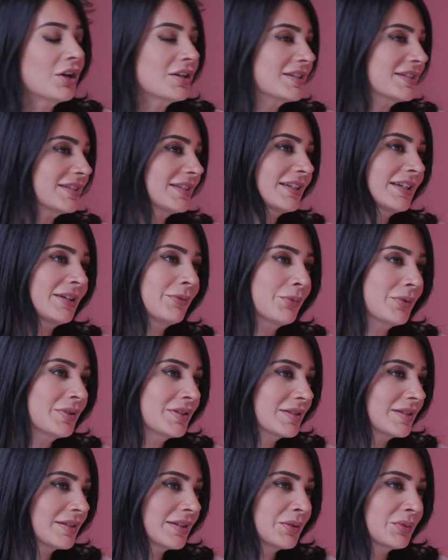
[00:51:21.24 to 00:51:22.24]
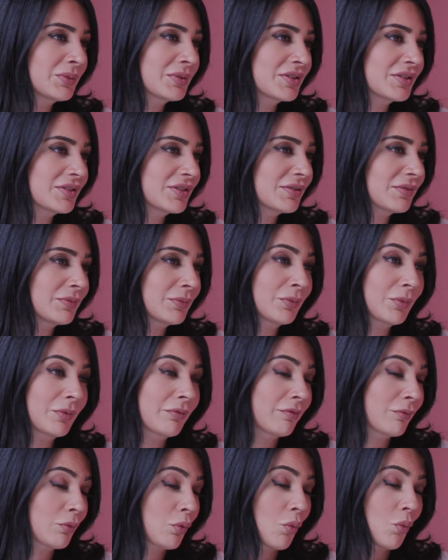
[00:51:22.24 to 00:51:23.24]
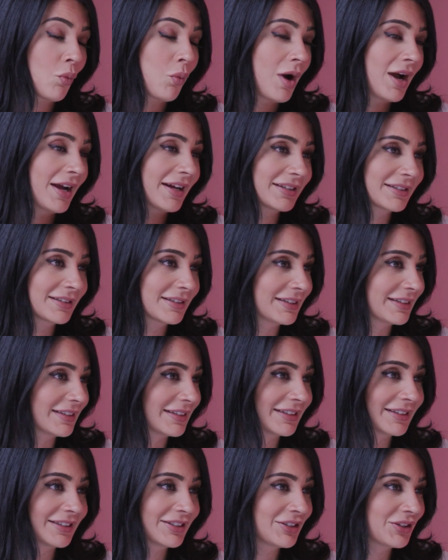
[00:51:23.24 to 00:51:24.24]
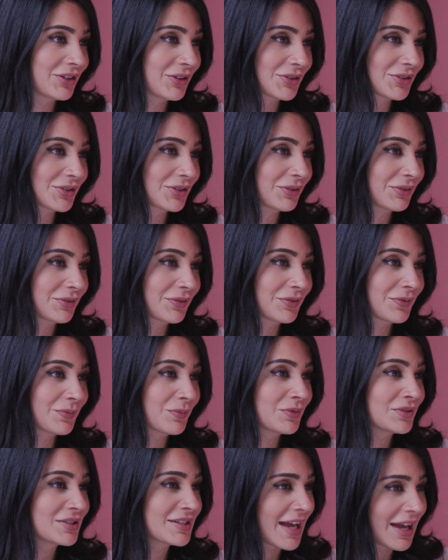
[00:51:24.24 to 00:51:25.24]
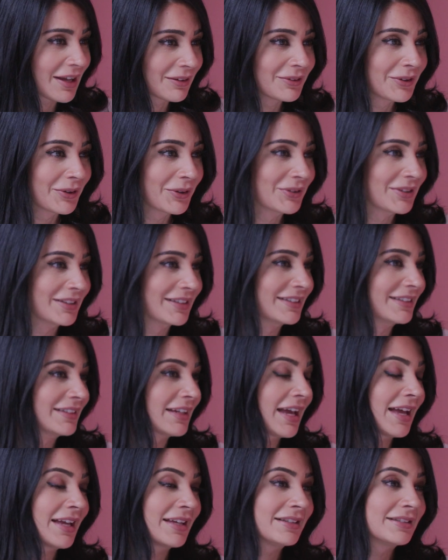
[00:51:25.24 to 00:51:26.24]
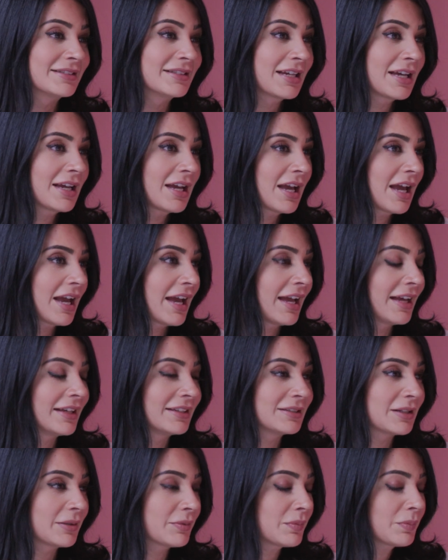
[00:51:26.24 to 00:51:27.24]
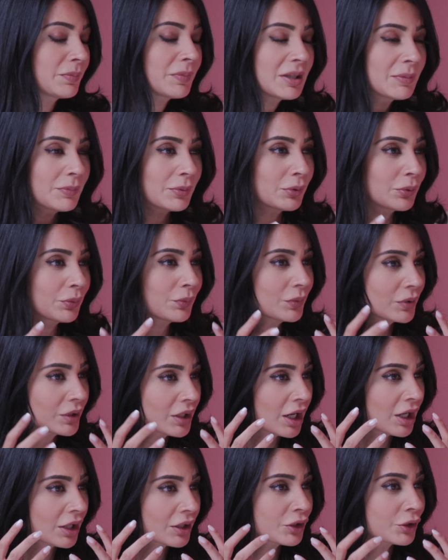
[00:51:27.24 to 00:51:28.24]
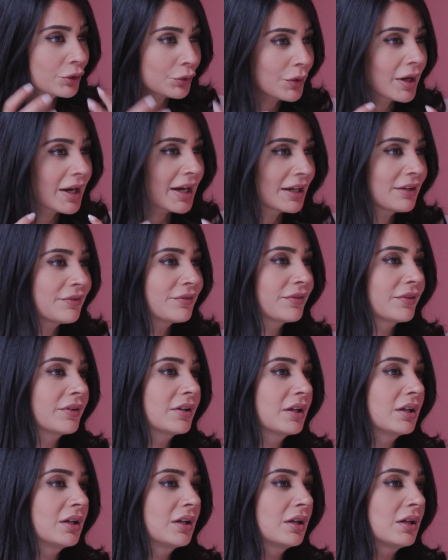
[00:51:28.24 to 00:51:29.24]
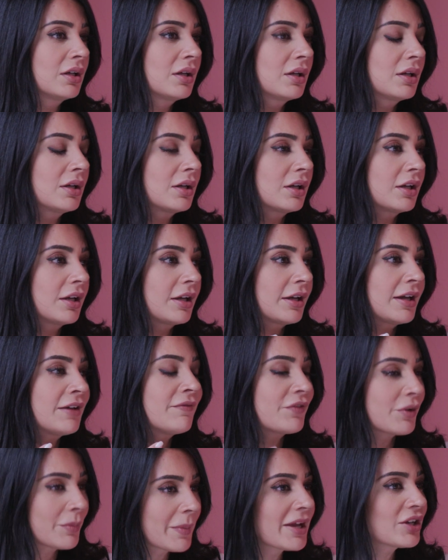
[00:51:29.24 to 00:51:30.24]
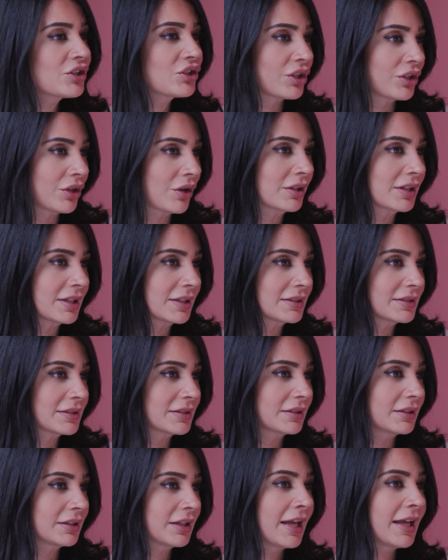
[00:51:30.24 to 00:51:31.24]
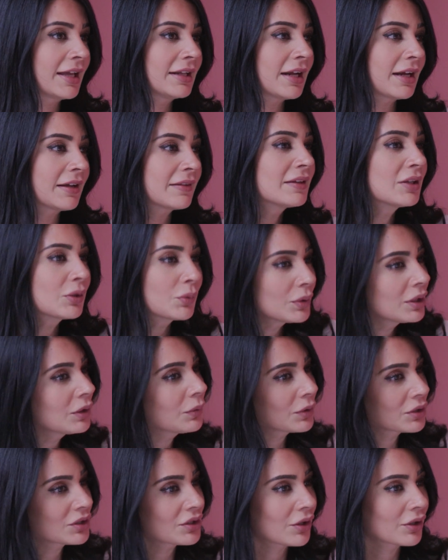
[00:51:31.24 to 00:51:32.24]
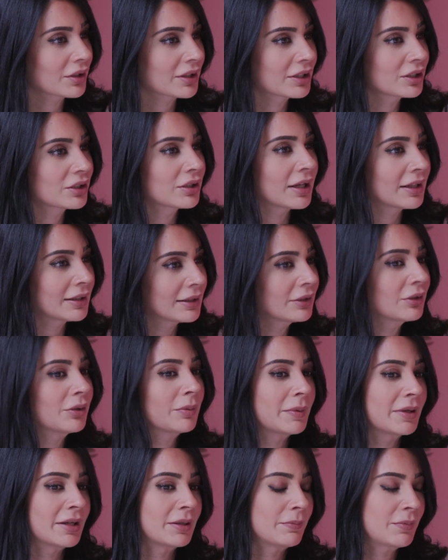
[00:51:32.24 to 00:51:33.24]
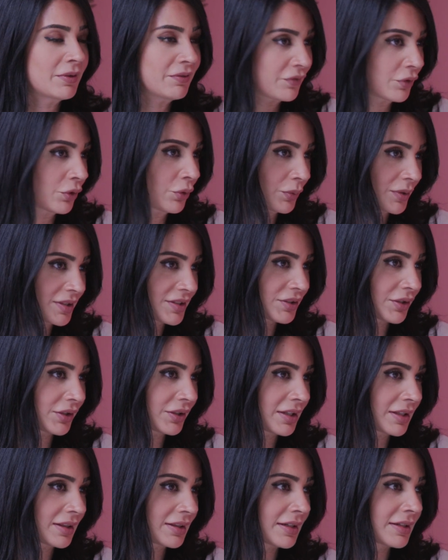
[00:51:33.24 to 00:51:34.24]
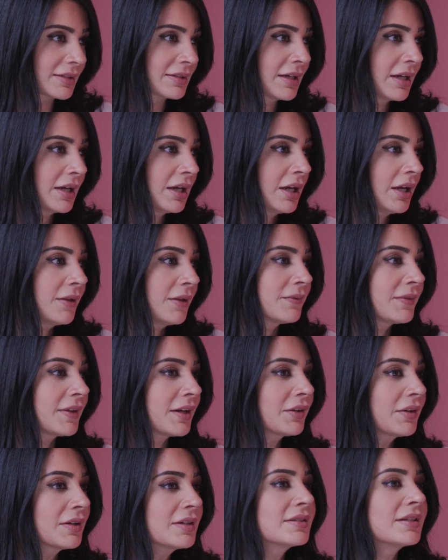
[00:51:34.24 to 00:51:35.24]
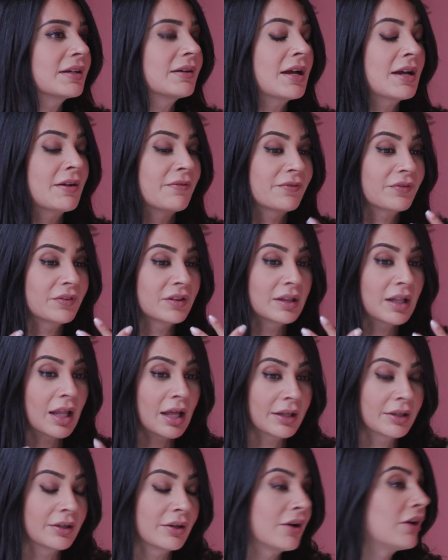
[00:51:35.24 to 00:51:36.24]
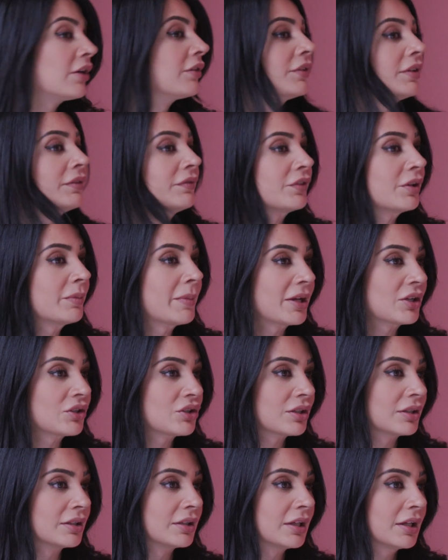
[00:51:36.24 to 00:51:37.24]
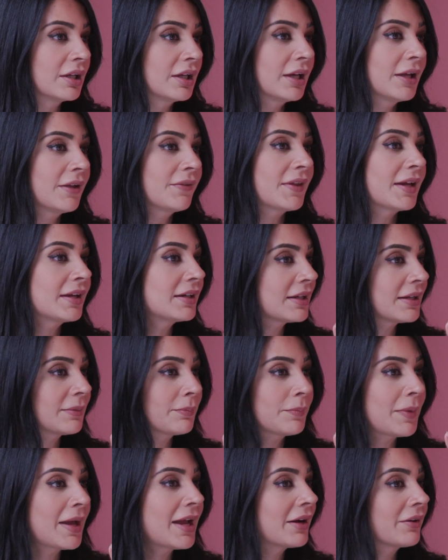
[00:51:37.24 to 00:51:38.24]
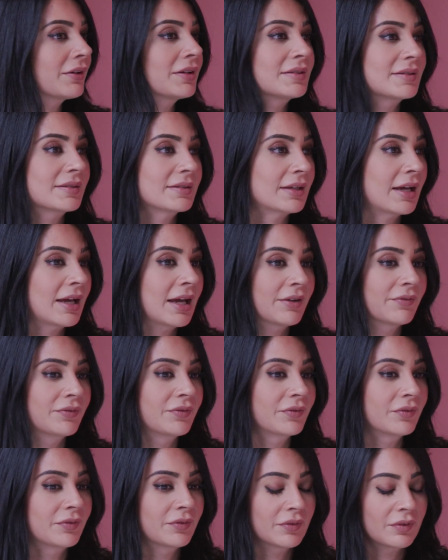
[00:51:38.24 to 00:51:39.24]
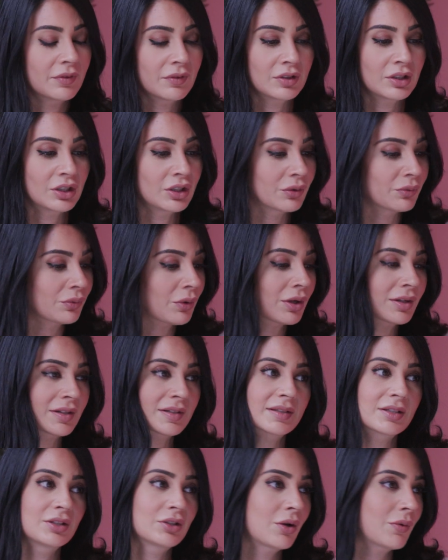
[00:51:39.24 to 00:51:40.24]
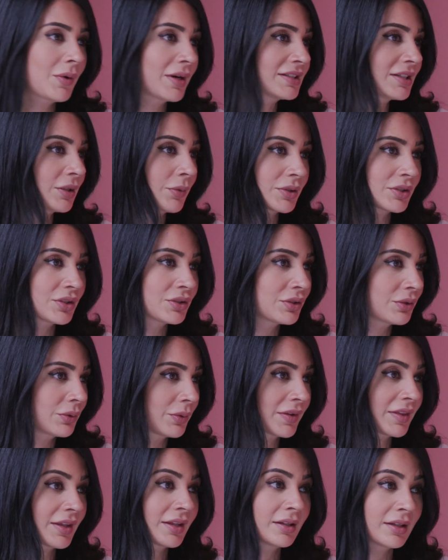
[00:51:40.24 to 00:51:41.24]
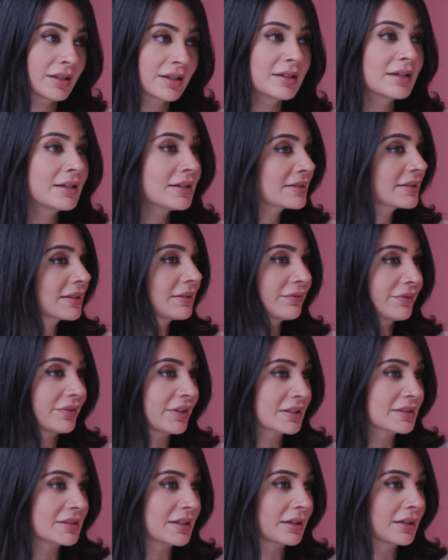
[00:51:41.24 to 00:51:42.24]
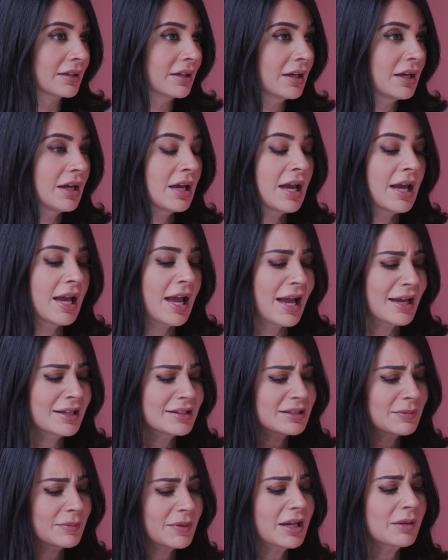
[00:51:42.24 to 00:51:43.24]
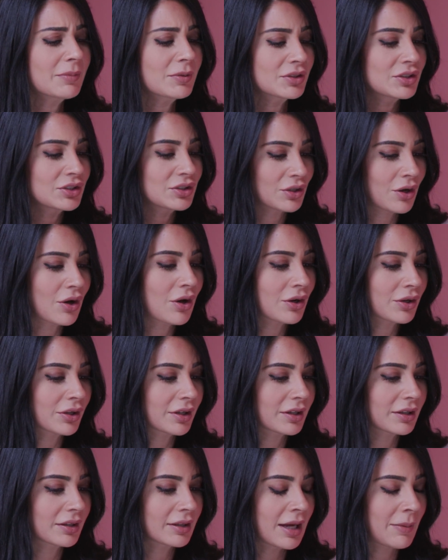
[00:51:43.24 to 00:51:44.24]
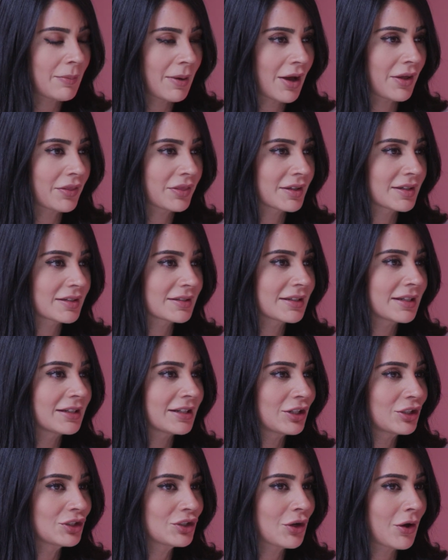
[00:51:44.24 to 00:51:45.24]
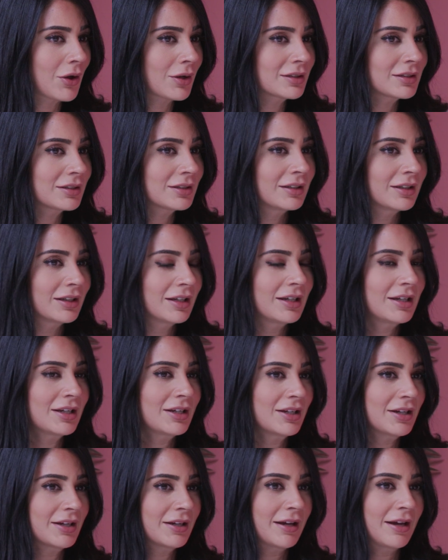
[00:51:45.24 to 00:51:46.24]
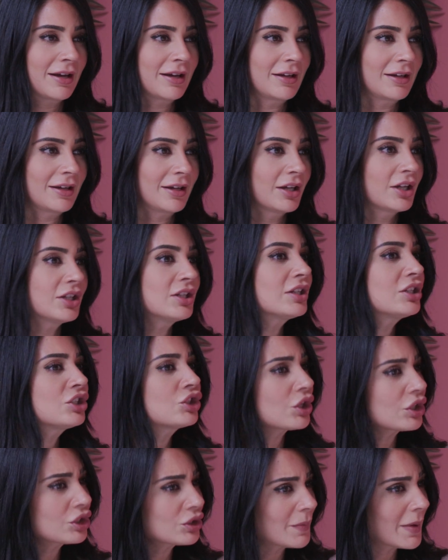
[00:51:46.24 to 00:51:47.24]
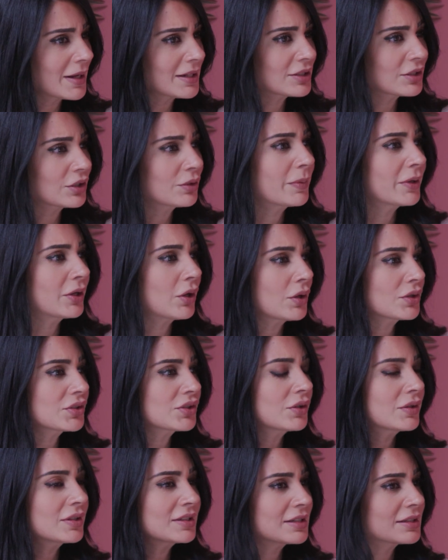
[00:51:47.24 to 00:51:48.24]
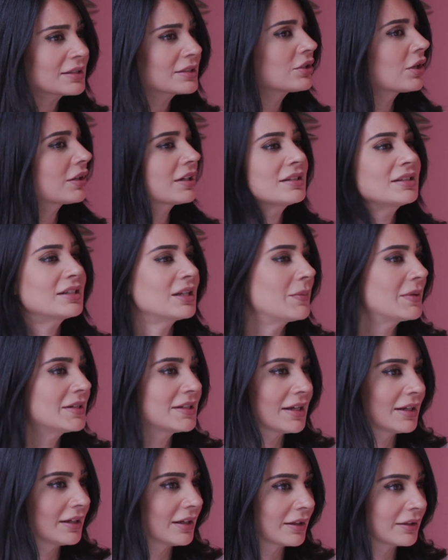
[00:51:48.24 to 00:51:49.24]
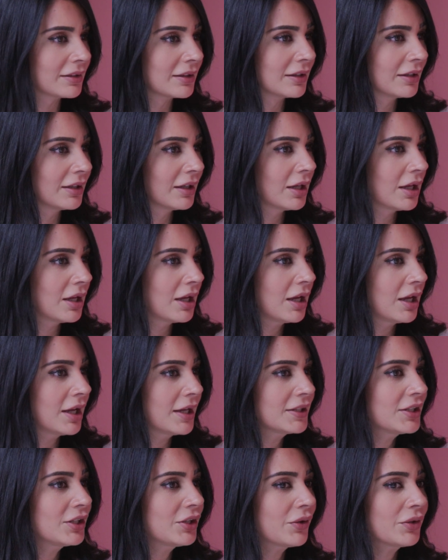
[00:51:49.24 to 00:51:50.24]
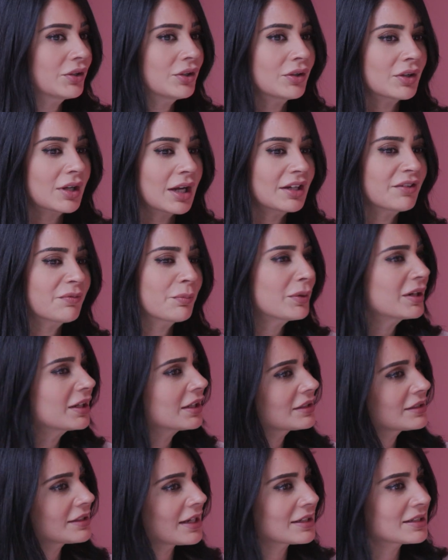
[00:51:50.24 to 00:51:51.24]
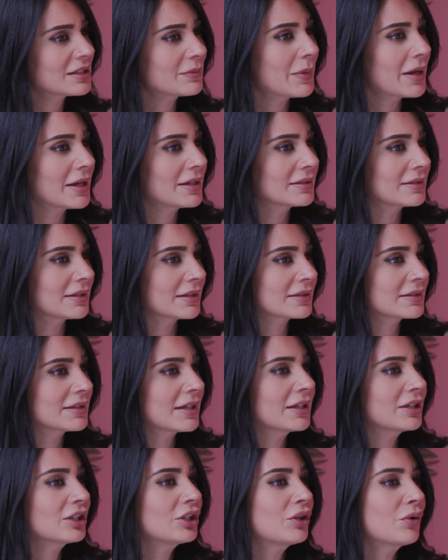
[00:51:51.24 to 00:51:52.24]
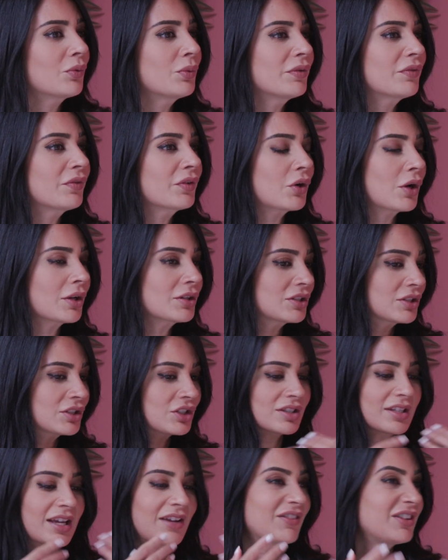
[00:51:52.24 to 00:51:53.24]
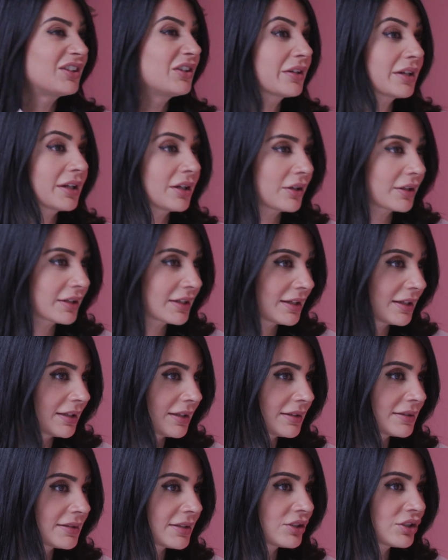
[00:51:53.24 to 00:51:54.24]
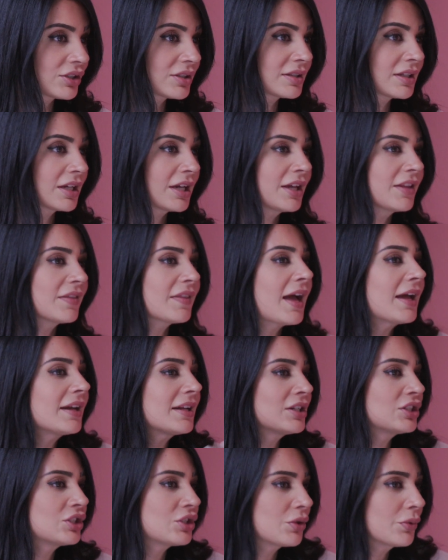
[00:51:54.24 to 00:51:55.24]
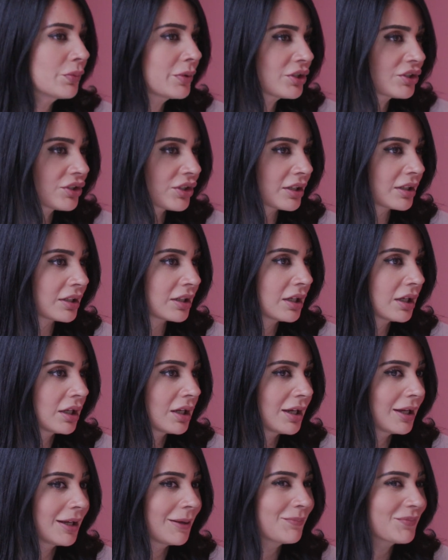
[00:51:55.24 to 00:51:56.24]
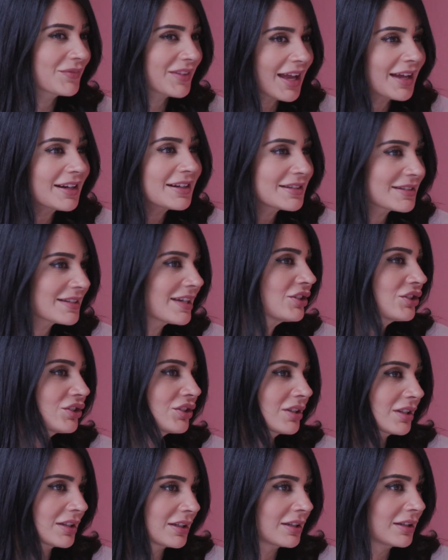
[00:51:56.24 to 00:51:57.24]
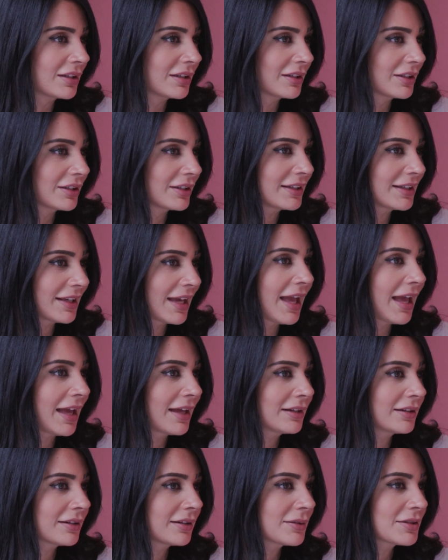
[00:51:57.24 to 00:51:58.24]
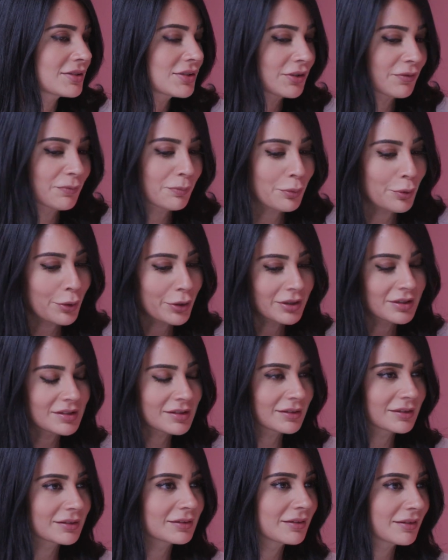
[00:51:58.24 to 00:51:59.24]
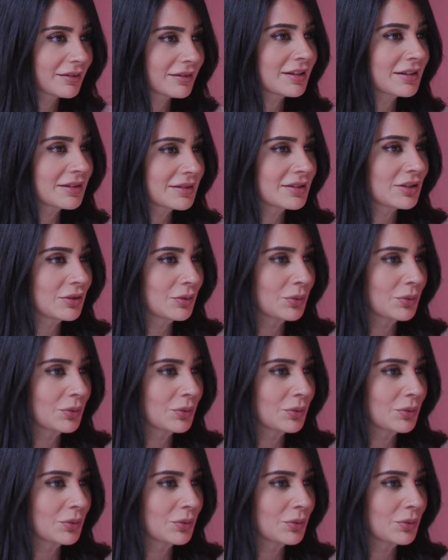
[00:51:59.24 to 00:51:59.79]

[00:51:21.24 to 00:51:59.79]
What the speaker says: honestly, it was widely, sort of downloaded, and people crave information on it. And I think we were talking a little bit before we started this. There is a flood of information that parents have, honestly no idea what to do with, and it is conflicting. And to be able to talk about this in a non-judgmental, but also it's not intimidating. You kind of bring it down to basics, saying, we've forgotten to just have a look at our kids, and just that intuition. That essentially can sort of put things